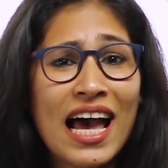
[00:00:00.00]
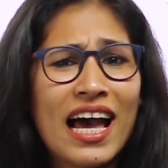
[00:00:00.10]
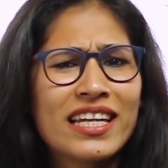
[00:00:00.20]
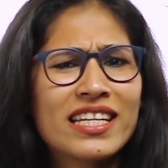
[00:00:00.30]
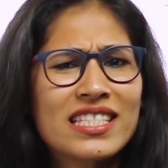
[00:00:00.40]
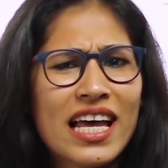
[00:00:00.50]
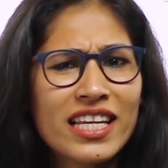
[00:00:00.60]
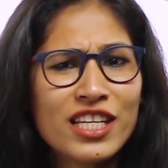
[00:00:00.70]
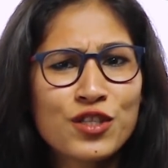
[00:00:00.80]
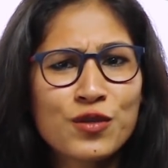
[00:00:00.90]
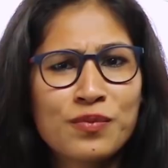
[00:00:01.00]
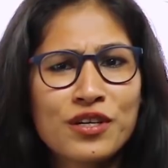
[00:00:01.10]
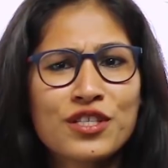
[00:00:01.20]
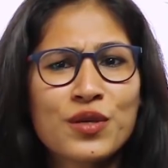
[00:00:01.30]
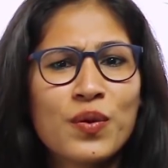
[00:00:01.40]
and decided to
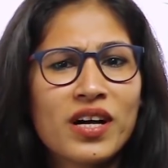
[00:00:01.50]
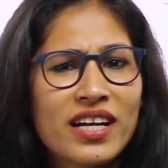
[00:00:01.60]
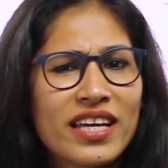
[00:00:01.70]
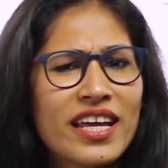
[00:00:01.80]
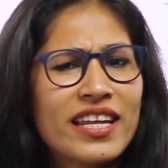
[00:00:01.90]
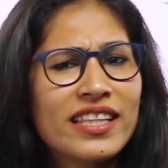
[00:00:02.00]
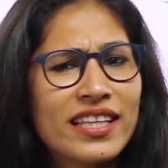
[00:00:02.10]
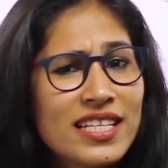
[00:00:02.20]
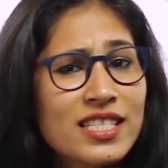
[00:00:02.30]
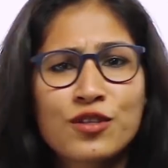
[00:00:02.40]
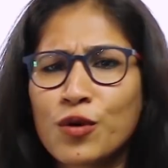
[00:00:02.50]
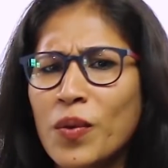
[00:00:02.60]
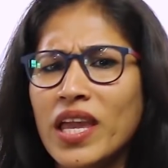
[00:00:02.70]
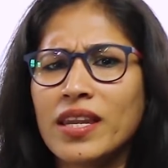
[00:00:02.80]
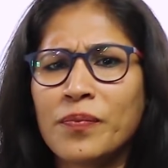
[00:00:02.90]
pursue a career in this
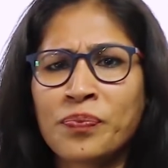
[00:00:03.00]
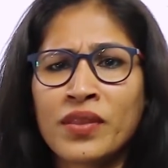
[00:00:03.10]
domain.